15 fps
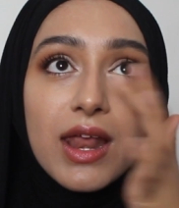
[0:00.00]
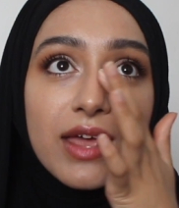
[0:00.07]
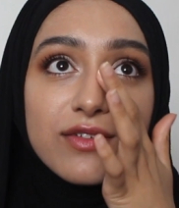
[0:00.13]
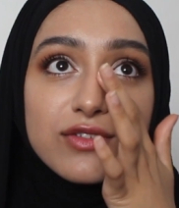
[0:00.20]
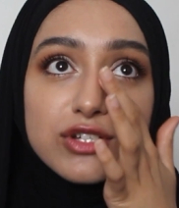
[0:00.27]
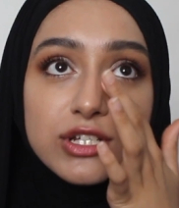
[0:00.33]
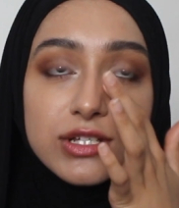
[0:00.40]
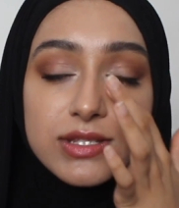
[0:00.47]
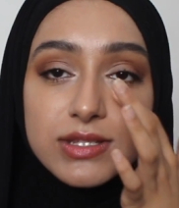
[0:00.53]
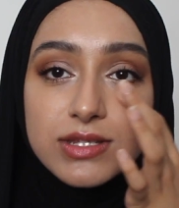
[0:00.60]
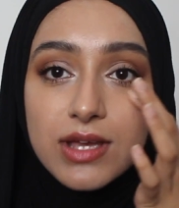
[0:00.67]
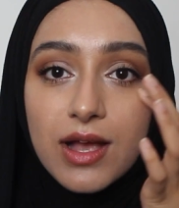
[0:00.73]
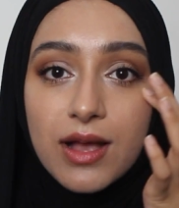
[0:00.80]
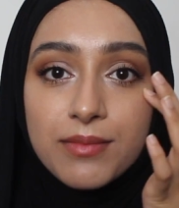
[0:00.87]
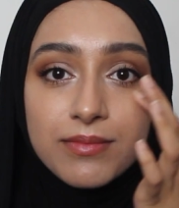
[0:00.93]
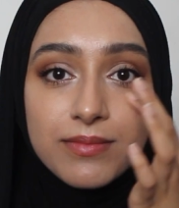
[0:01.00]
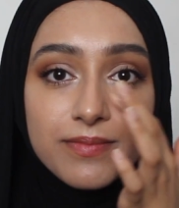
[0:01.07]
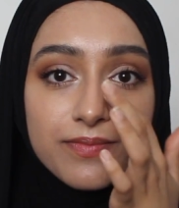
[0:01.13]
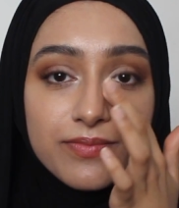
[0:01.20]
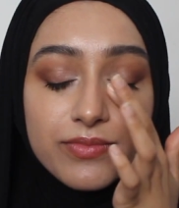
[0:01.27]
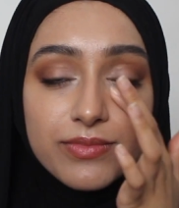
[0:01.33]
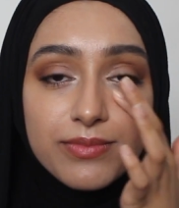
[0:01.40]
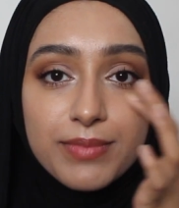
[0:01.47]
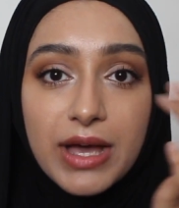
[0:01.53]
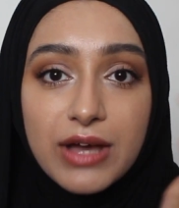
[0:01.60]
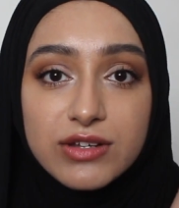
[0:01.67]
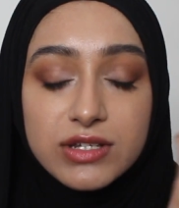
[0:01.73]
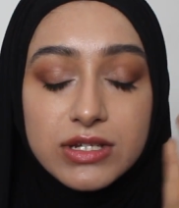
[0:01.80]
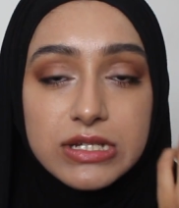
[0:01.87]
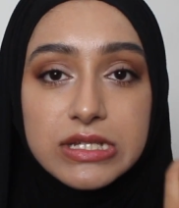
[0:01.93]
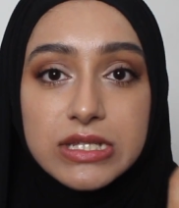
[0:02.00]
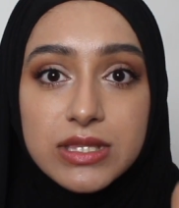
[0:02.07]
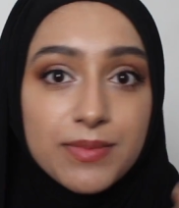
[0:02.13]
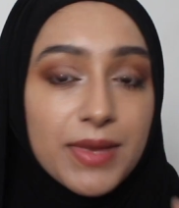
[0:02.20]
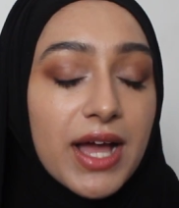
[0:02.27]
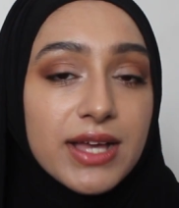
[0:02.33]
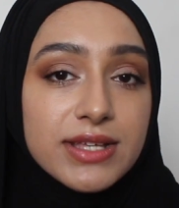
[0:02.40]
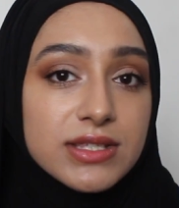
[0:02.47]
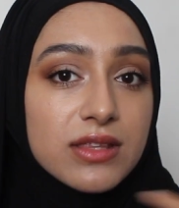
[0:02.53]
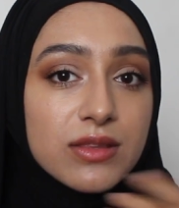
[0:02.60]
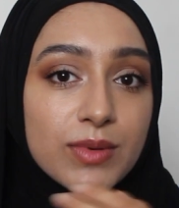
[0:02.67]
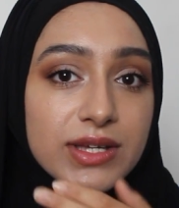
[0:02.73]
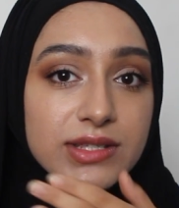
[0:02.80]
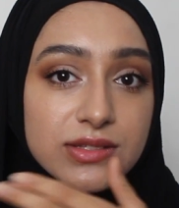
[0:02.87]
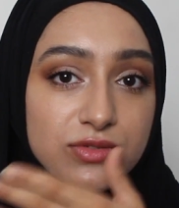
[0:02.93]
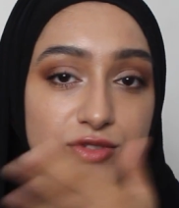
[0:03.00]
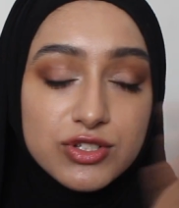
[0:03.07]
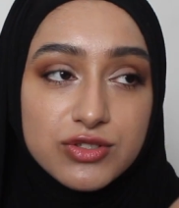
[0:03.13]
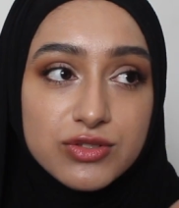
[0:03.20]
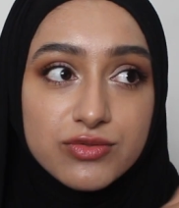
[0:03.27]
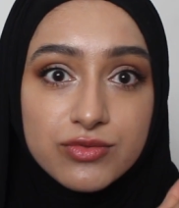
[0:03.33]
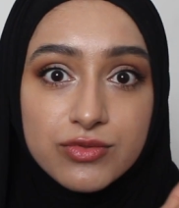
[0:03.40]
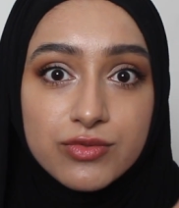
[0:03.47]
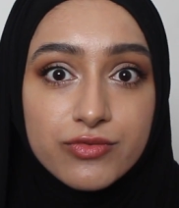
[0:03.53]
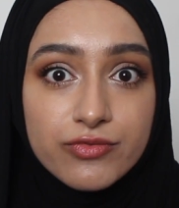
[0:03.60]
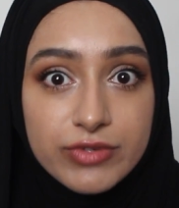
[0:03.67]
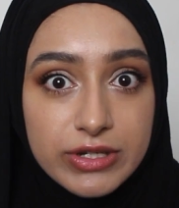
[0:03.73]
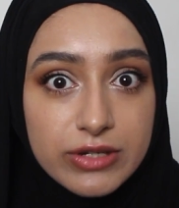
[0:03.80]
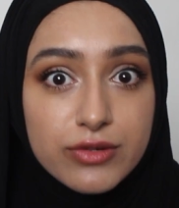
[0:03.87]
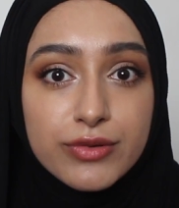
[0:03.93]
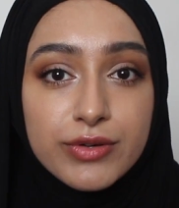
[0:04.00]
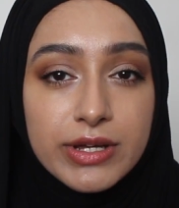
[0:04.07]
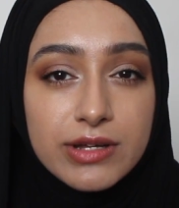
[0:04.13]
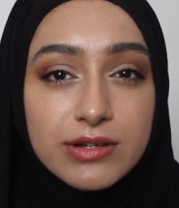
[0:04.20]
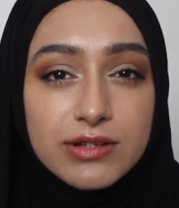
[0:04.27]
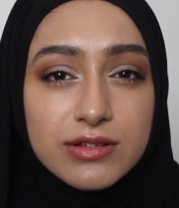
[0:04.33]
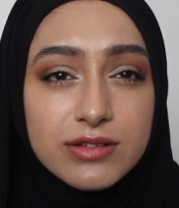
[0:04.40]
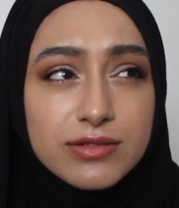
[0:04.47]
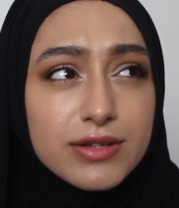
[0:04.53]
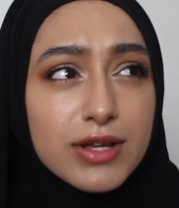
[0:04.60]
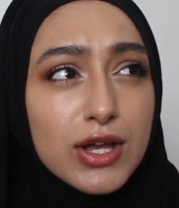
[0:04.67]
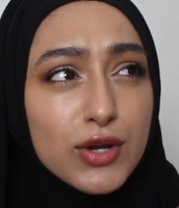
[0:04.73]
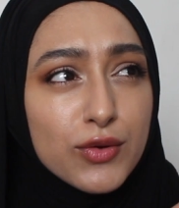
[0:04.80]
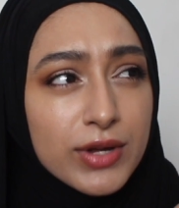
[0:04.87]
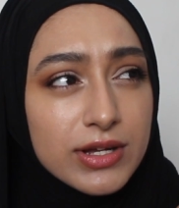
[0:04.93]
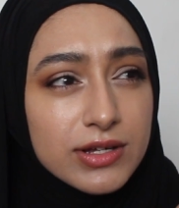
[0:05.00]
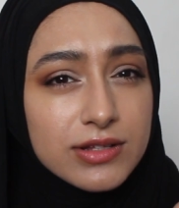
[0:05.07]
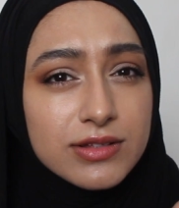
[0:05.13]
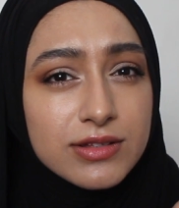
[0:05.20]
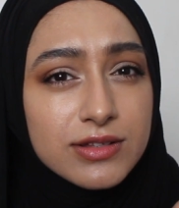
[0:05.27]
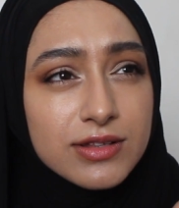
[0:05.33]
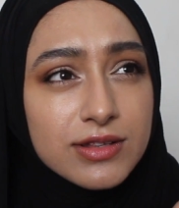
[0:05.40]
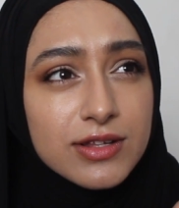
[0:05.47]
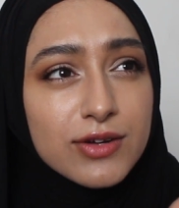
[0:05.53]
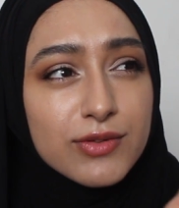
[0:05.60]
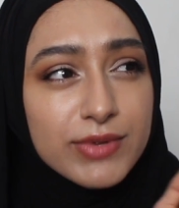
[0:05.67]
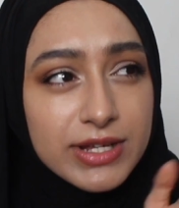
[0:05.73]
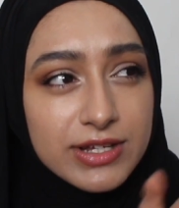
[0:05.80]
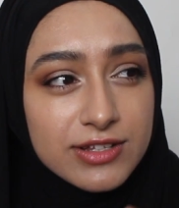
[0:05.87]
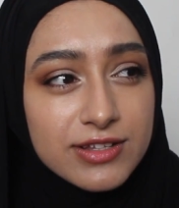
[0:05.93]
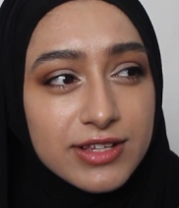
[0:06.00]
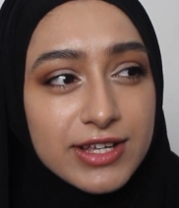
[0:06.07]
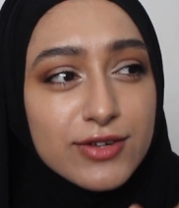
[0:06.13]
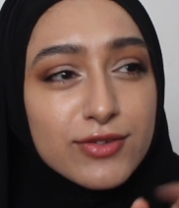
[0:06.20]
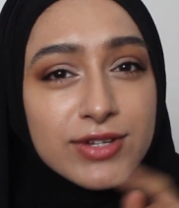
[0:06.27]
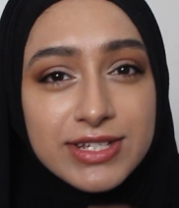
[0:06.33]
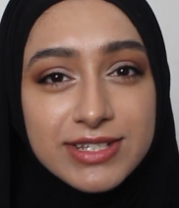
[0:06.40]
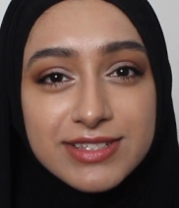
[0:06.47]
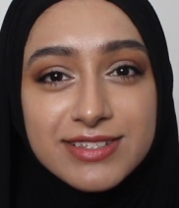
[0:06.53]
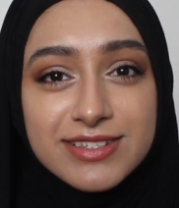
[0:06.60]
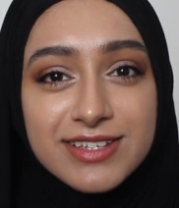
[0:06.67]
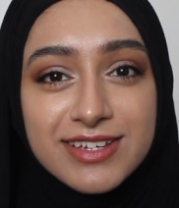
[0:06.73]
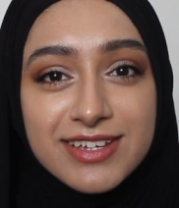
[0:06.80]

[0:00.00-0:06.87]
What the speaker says: And I've just powdered underneath my eyes, otherwise it will just wrinkle and crease.